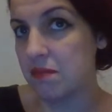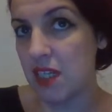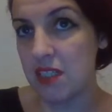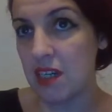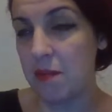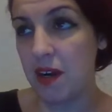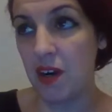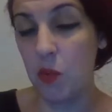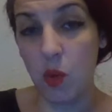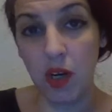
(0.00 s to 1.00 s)
it's not about
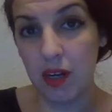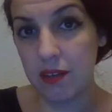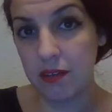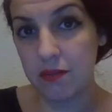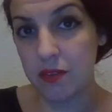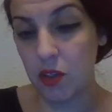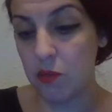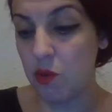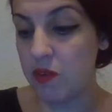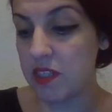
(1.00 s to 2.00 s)
her work. Her
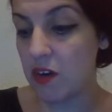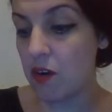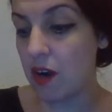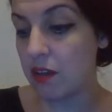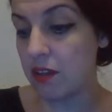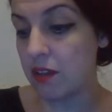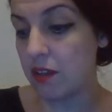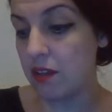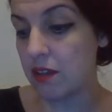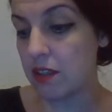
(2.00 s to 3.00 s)
movies are
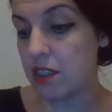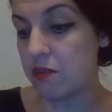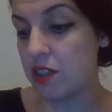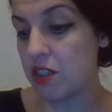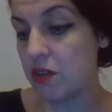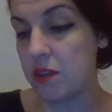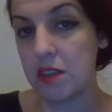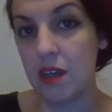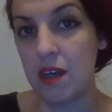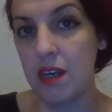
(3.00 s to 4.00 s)
good, her TV show is
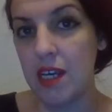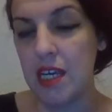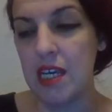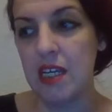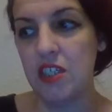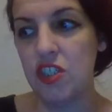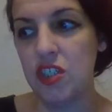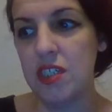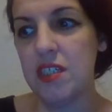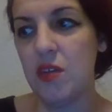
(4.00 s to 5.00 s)
good. It's
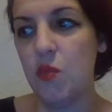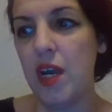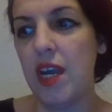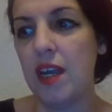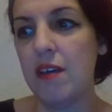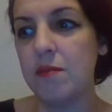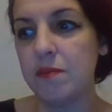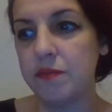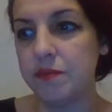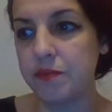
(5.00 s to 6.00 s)
just the way
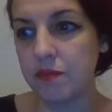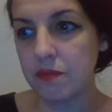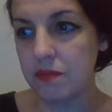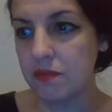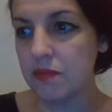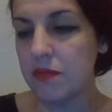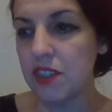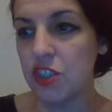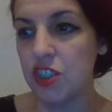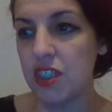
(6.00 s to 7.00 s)

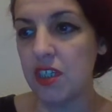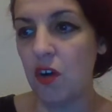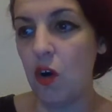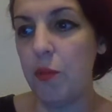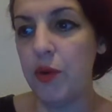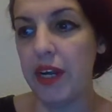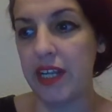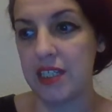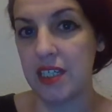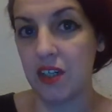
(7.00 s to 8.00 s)
she
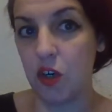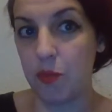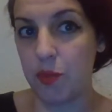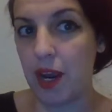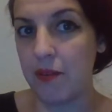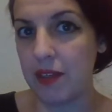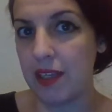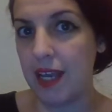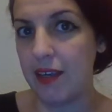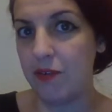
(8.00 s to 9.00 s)
operates in her private
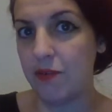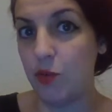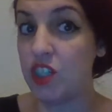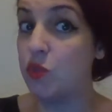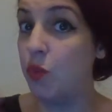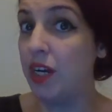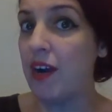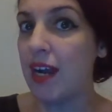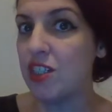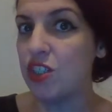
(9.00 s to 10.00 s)
life, which we
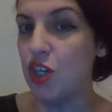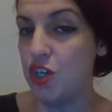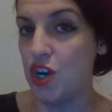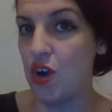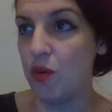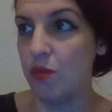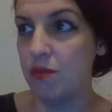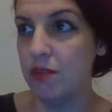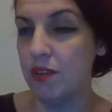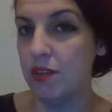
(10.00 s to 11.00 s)
actually don't know.
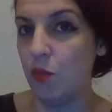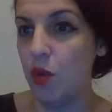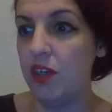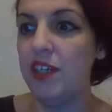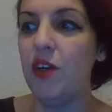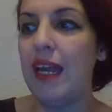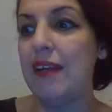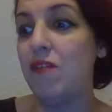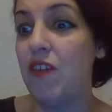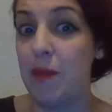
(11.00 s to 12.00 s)
We only know
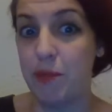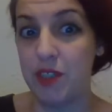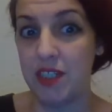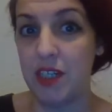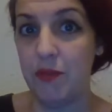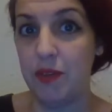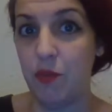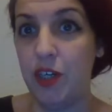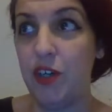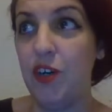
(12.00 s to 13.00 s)
like 5% of it.
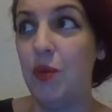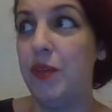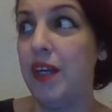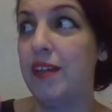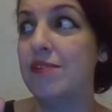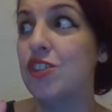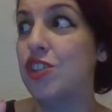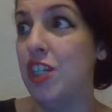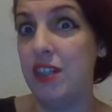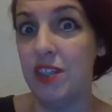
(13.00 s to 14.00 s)
We don't know the
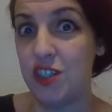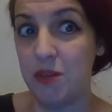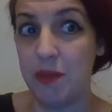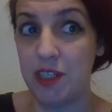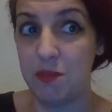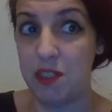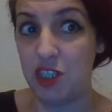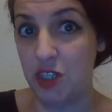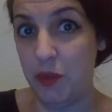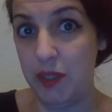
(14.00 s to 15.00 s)
shit that she might be
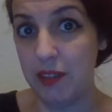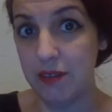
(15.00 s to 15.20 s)
doing